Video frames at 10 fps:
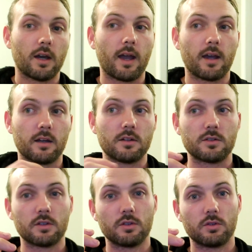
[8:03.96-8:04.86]
and
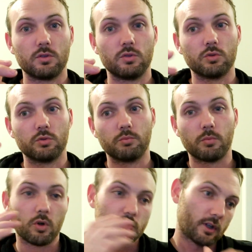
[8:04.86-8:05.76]
you'll
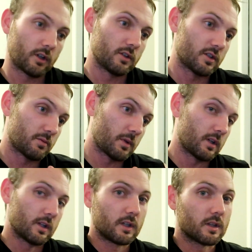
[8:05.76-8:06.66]
most likely spin
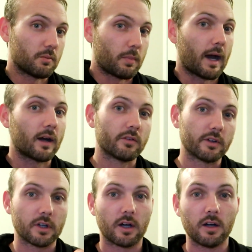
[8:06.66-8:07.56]
and hit the back of the
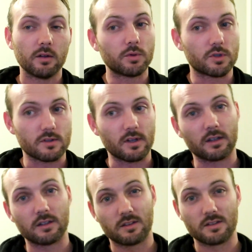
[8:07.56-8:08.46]
car, which is like
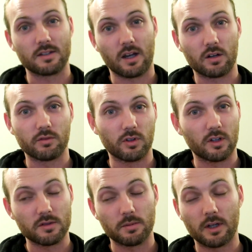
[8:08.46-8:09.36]
the
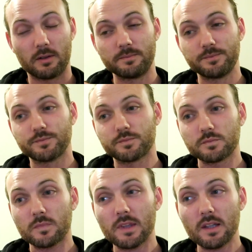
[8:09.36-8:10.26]
sacrifice part.
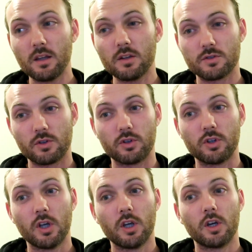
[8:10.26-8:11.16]
So
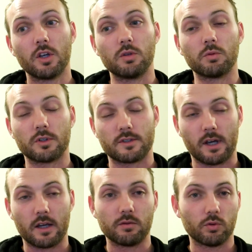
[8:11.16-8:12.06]
you want to
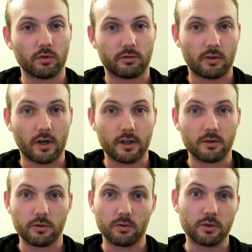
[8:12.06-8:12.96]
save all the front end
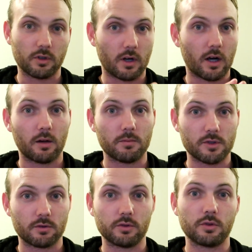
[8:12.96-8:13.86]
with all your arms
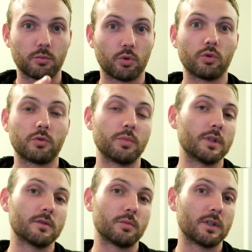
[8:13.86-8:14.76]
and all your important
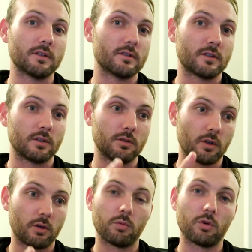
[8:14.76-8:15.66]
bits and pieces that you
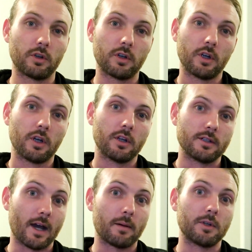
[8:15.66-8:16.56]
don't want to
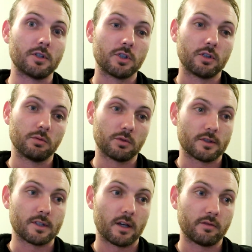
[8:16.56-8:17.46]
damage. You want to
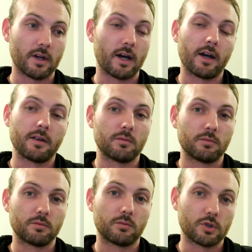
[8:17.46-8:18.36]
save that
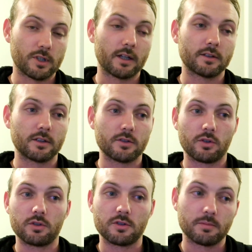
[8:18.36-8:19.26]
and protect it, so
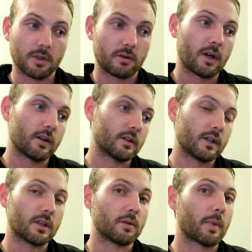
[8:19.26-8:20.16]
you spin around and
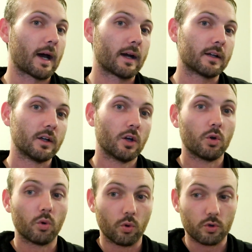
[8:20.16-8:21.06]
hit the back,
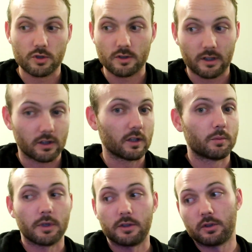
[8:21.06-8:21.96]
or just like
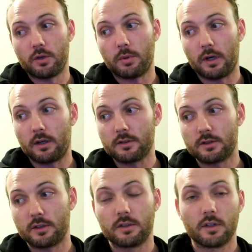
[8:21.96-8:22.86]
clip it and go
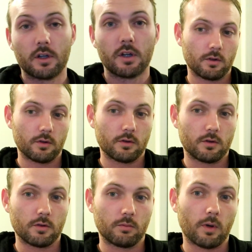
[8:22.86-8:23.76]
past it.
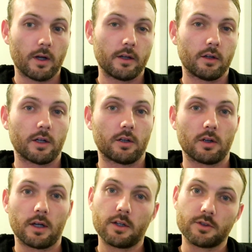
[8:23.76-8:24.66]
The way I
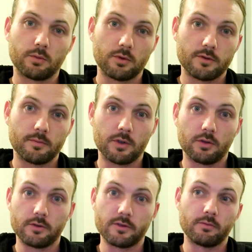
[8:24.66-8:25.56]
crashed was
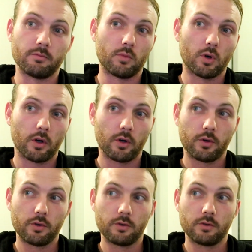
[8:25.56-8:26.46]
because of my
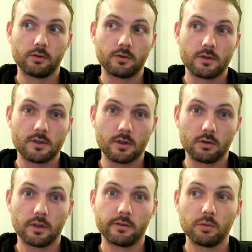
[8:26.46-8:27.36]
own skill
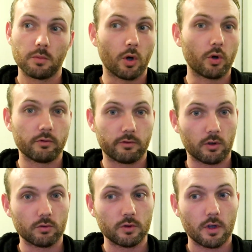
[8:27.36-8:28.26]
level, my own
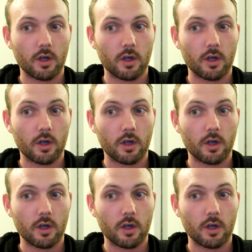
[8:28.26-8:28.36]
fault.